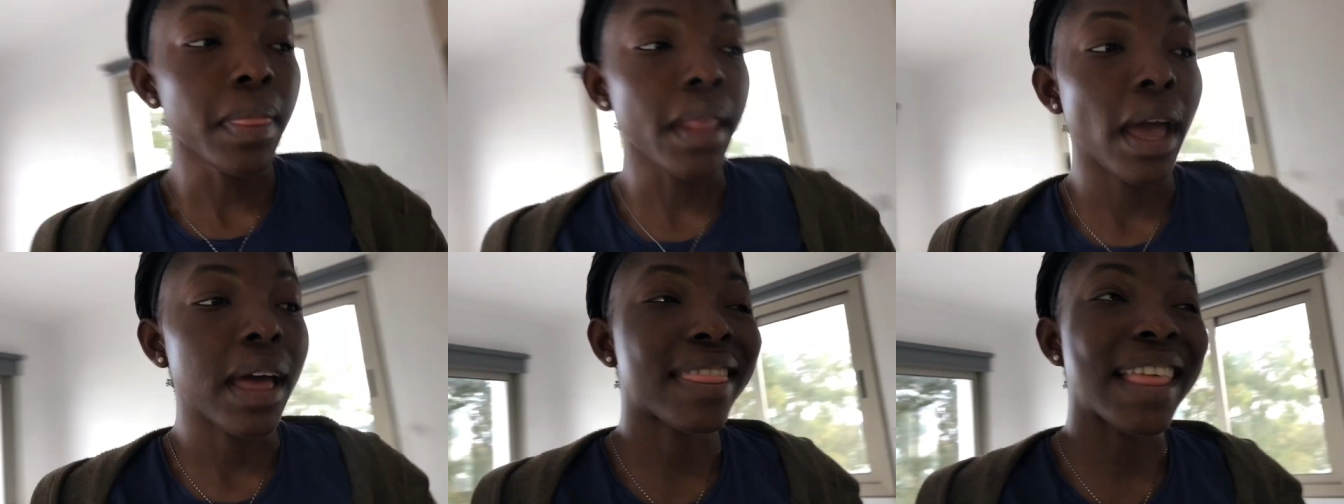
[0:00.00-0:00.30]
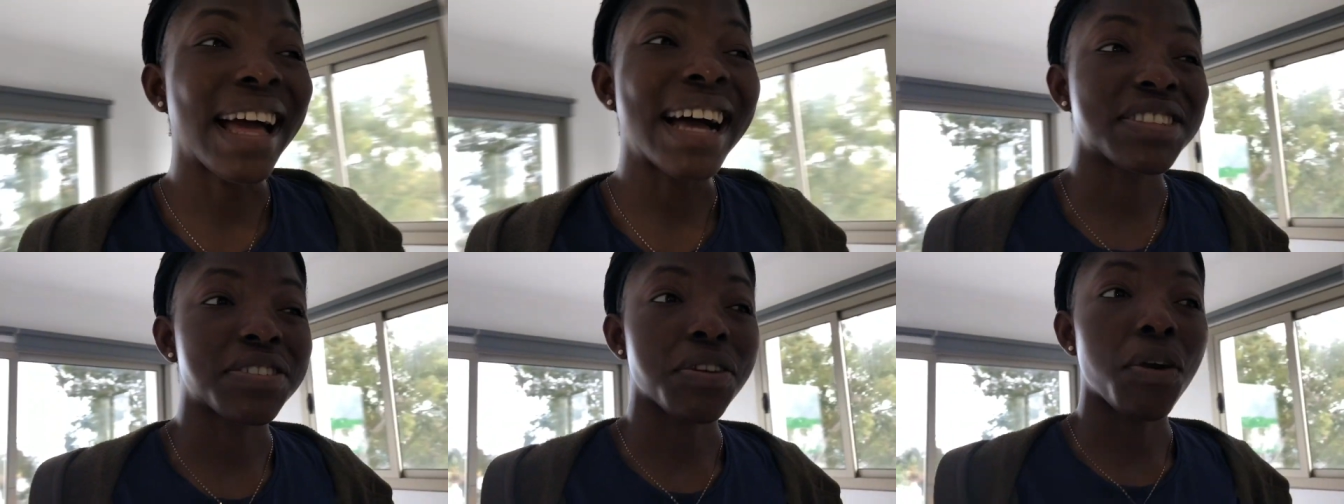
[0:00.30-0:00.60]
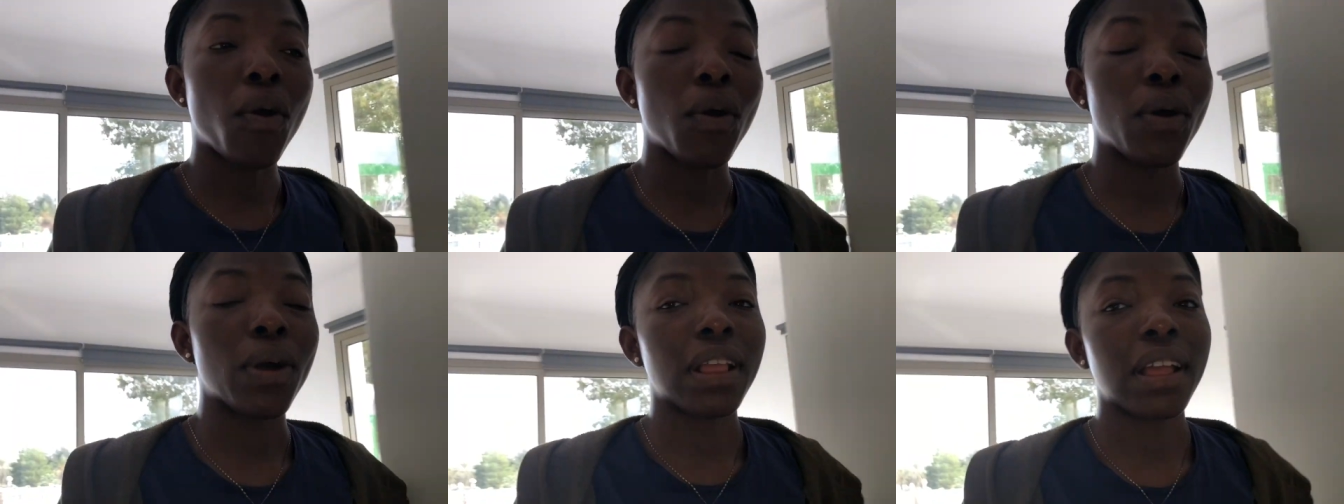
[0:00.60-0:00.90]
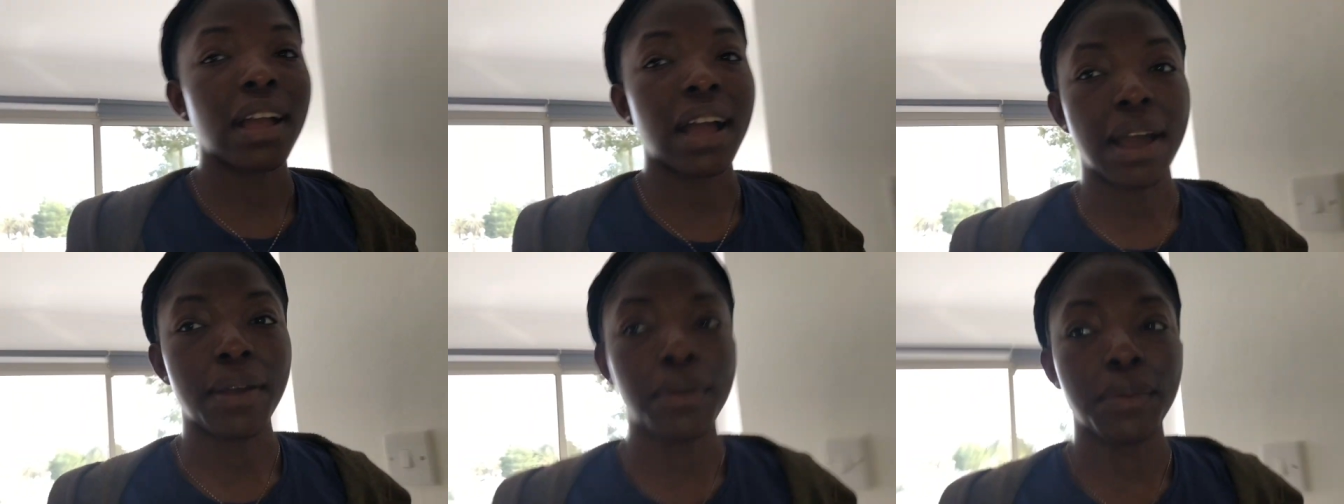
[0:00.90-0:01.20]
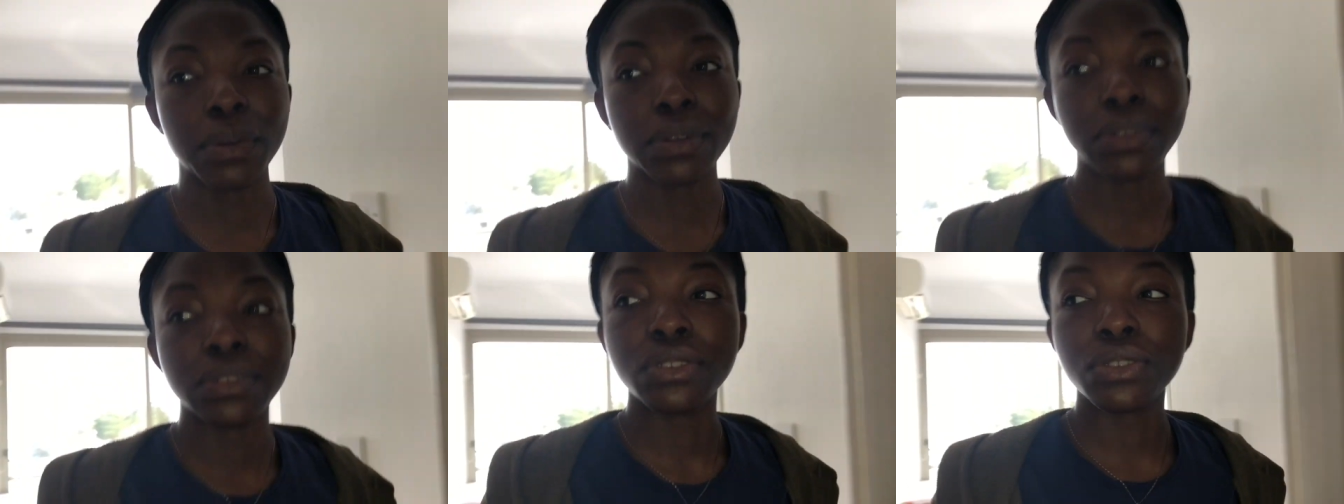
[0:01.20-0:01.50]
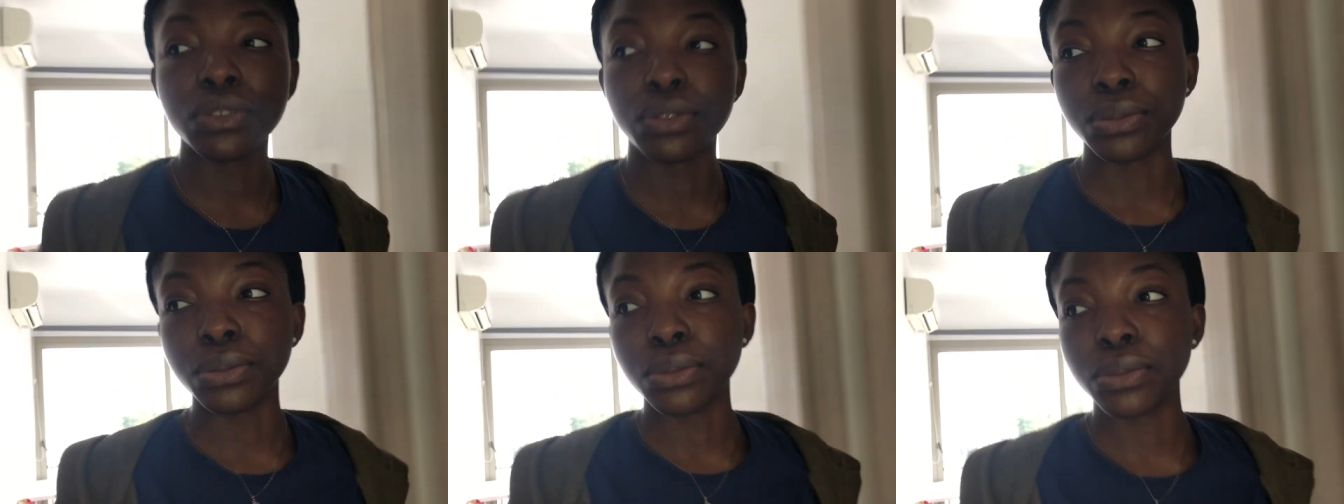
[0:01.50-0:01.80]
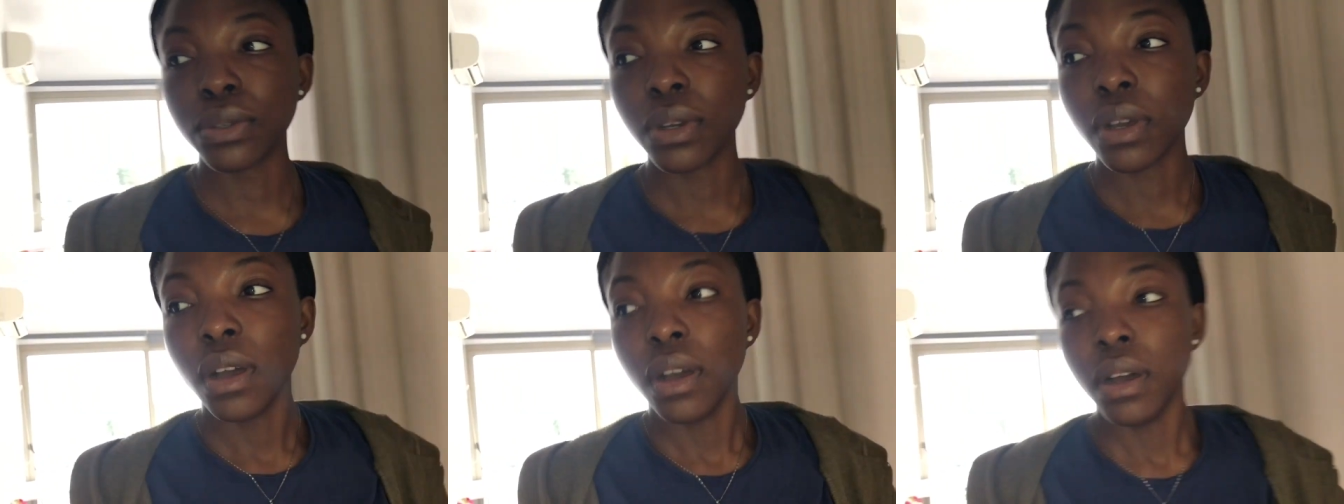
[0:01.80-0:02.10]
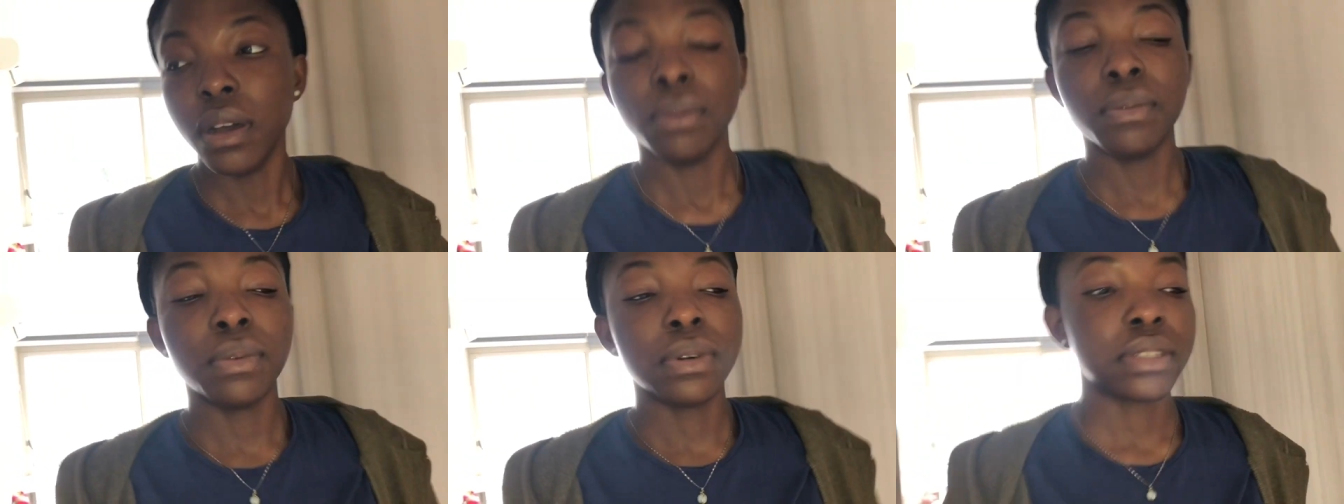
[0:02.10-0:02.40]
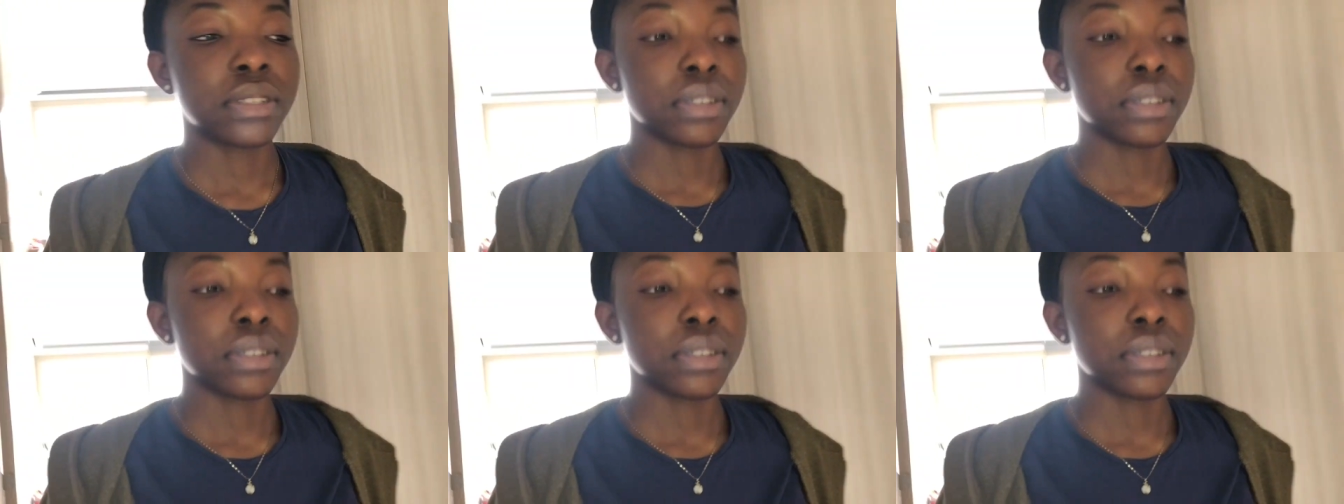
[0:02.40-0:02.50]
that's all I want to what's